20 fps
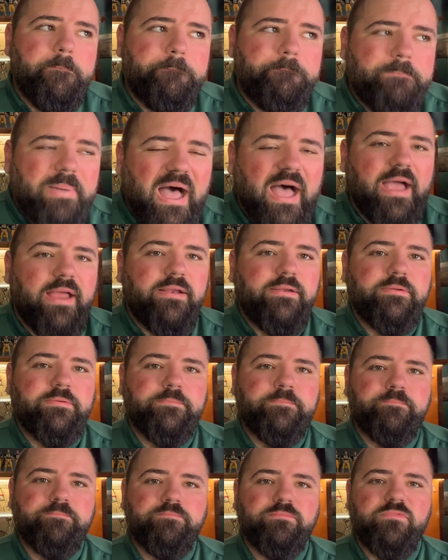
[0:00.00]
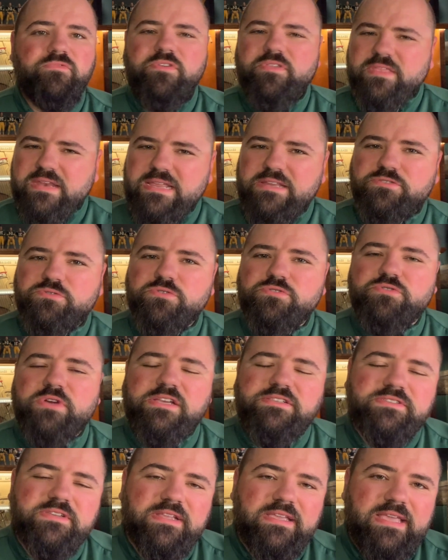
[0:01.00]
but I feel the need to
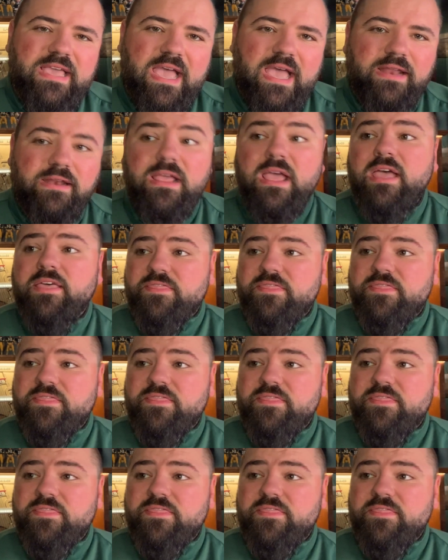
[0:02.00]
address it again.